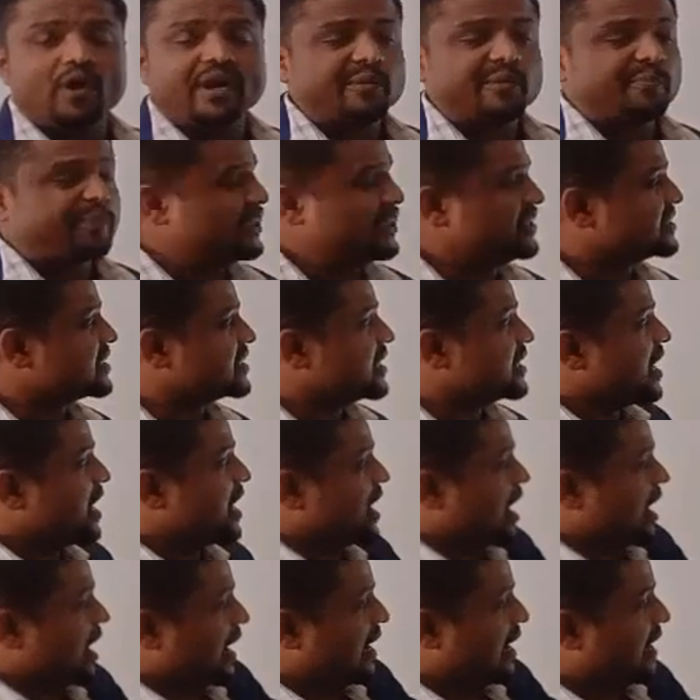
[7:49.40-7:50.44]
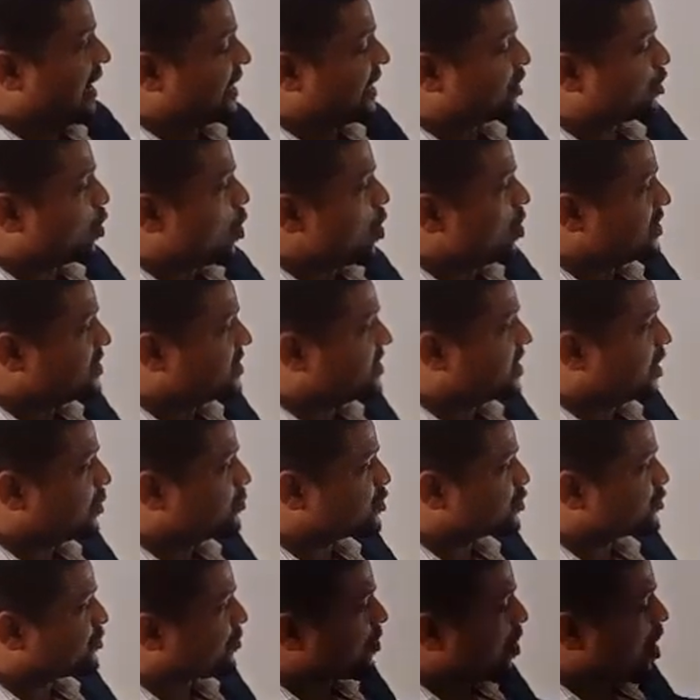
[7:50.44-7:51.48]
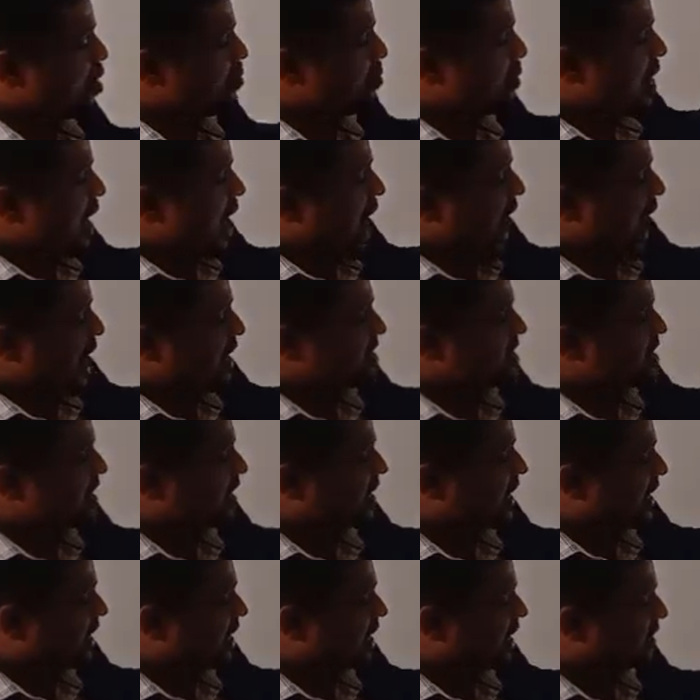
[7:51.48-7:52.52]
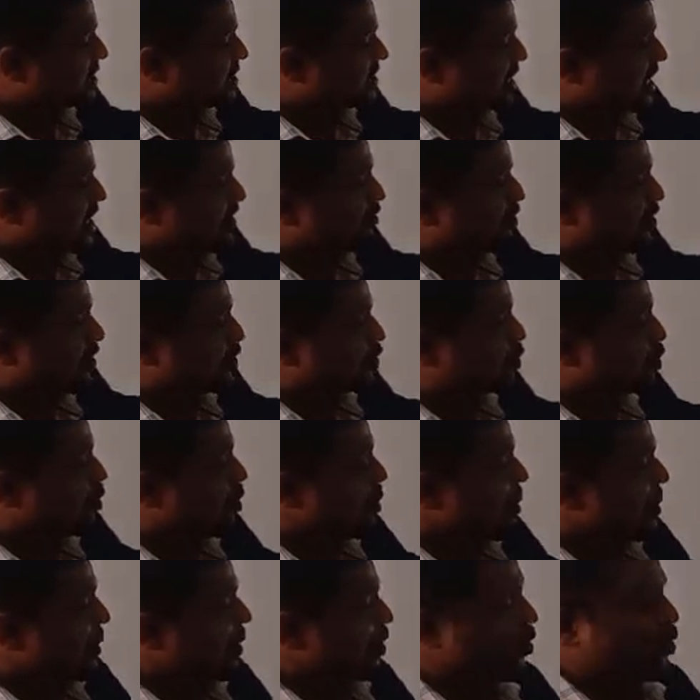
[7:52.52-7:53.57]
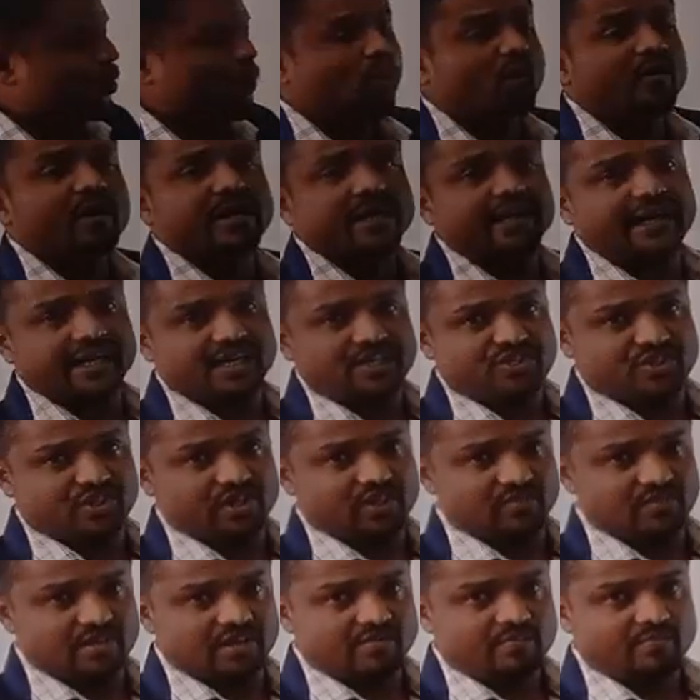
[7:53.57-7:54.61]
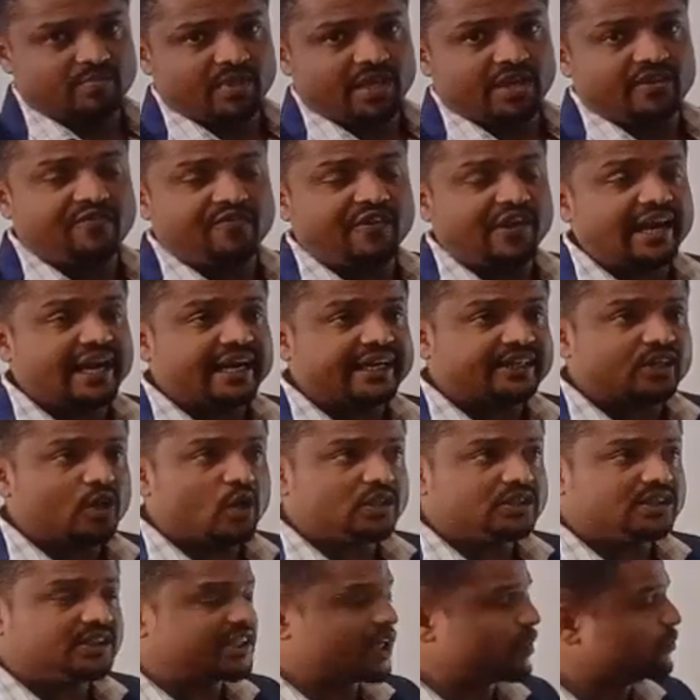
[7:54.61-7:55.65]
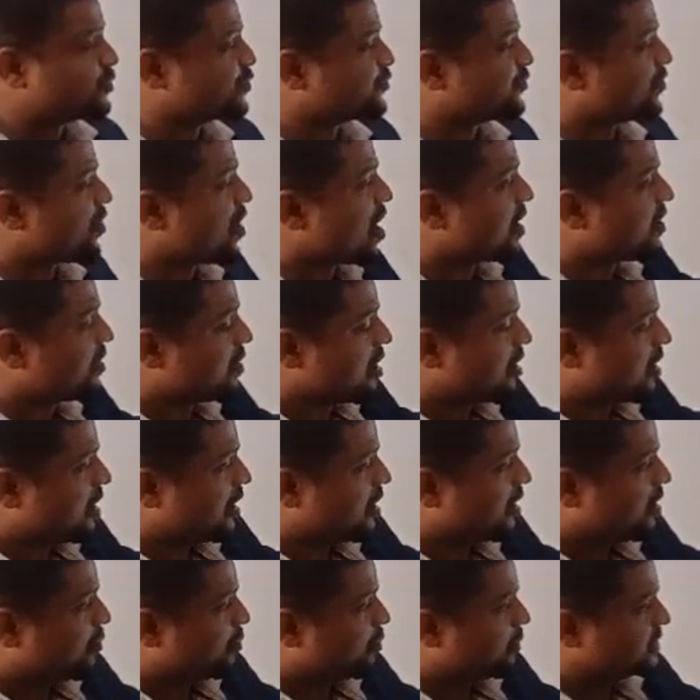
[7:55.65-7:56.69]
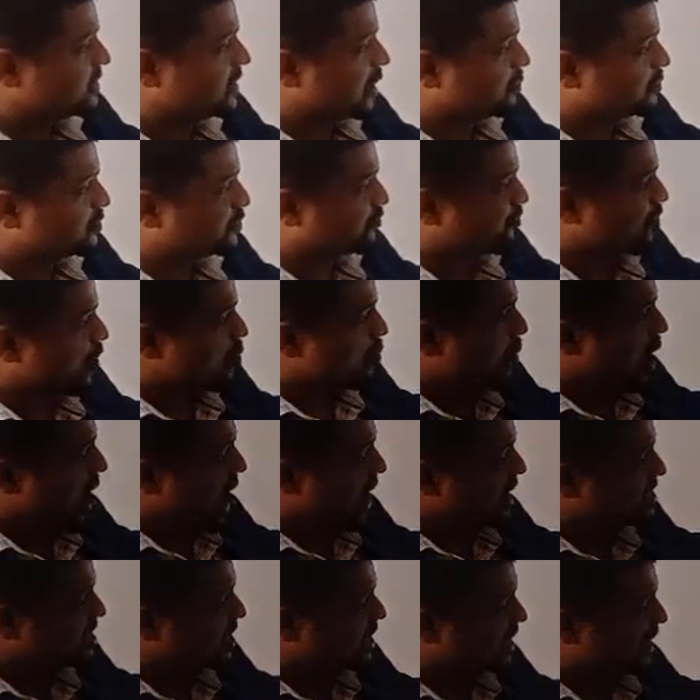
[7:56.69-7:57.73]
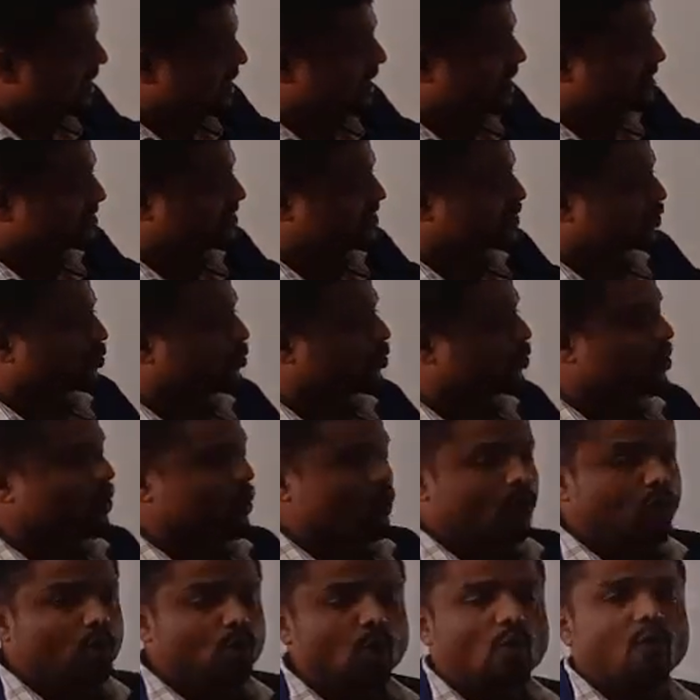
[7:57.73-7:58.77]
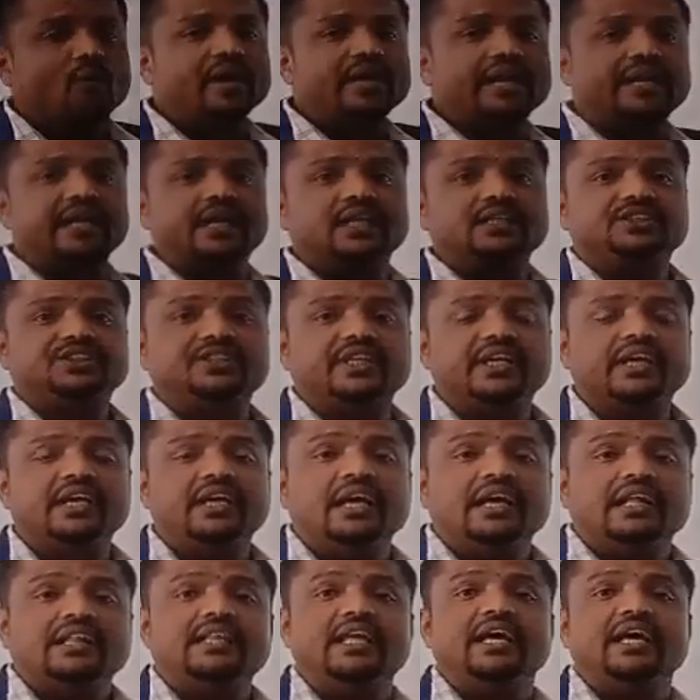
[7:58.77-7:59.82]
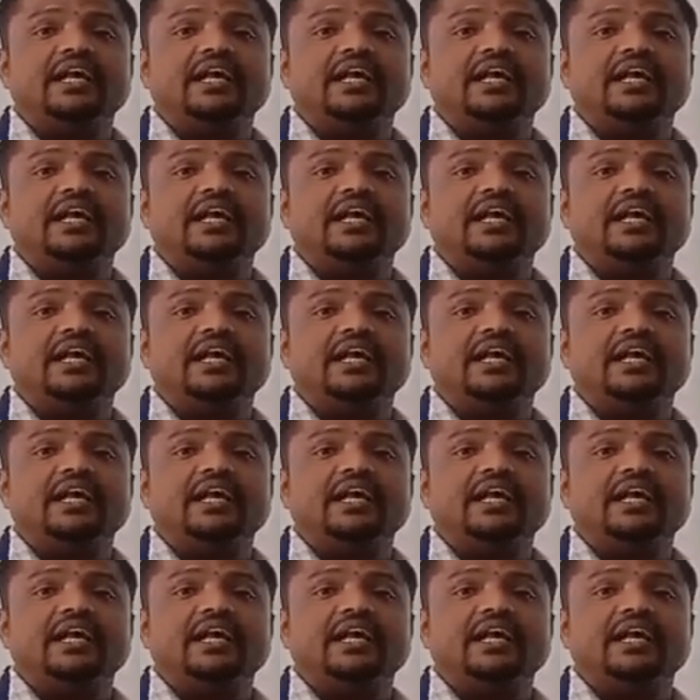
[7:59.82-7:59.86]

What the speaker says: what happens? Electron jumps from higher energy level to lower energy. If electron jumps from higher energy to lower energy,